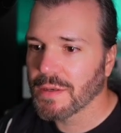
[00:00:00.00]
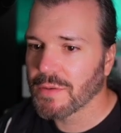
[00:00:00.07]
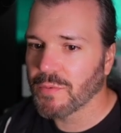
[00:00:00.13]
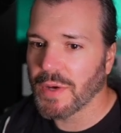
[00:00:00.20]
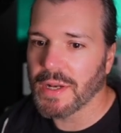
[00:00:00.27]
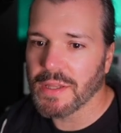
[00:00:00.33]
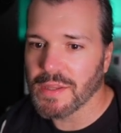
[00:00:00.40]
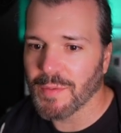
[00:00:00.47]

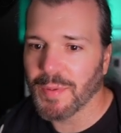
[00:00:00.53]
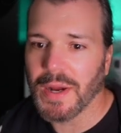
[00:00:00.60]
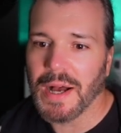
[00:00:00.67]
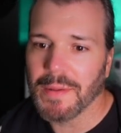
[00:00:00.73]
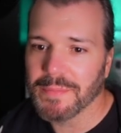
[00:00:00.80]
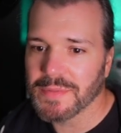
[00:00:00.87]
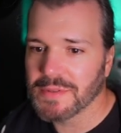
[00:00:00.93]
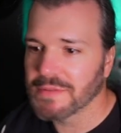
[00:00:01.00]
Writing the
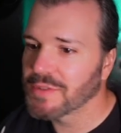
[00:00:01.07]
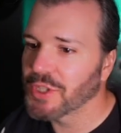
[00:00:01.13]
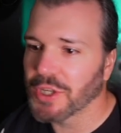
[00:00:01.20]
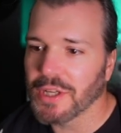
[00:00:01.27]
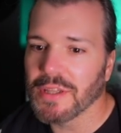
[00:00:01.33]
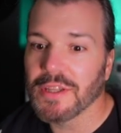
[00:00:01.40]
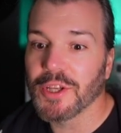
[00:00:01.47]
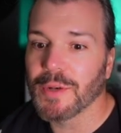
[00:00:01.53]
prompt took
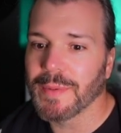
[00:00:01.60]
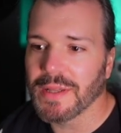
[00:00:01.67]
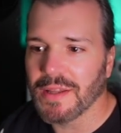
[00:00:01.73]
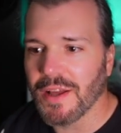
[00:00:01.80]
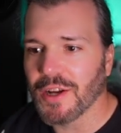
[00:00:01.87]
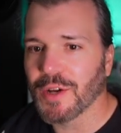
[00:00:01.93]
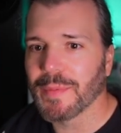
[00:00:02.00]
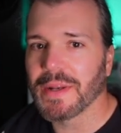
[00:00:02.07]
a little bit
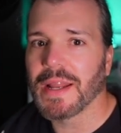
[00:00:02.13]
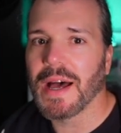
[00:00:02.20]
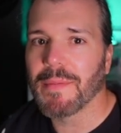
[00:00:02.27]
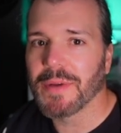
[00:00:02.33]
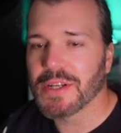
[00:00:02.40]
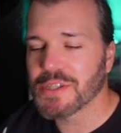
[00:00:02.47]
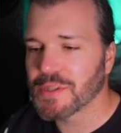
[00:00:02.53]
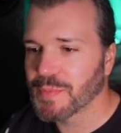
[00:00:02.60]
longer, but not
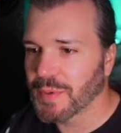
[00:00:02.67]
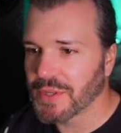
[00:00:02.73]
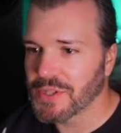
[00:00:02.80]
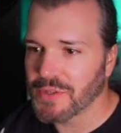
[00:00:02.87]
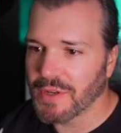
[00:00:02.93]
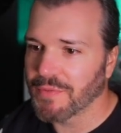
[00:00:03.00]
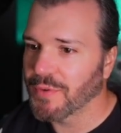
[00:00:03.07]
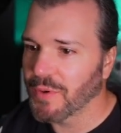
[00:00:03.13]
much. It's pretty
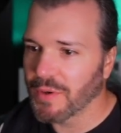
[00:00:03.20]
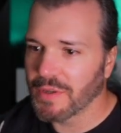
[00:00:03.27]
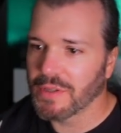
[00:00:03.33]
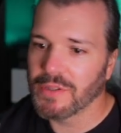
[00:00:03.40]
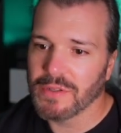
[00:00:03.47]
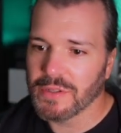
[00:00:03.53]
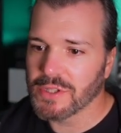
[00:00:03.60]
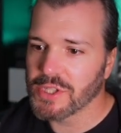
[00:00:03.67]
straightforward.
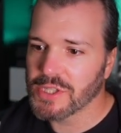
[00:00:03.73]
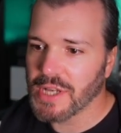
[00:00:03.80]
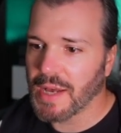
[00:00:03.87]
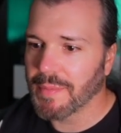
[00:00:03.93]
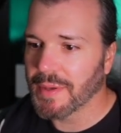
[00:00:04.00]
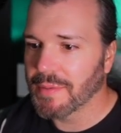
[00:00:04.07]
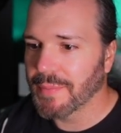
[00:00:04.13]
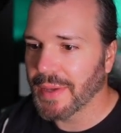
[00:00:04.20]
You can just
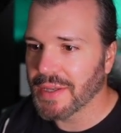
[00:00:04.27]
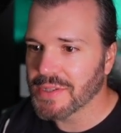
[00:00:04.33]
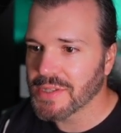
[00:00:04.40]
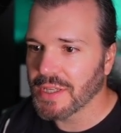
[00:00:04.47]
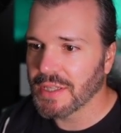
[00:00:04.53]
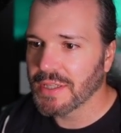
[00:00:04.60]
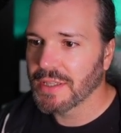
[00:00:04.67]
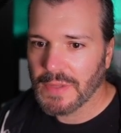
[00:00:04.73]
copy and paste
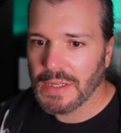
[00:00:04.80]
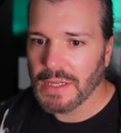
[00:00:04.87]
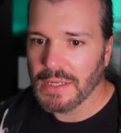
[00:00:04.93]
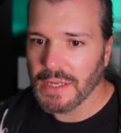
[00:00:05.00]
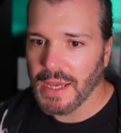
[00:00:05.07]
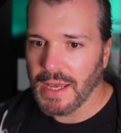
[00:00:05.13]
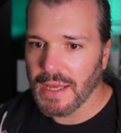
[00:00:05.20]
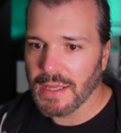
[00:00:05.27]
it. And
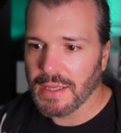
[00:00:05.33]
yeah,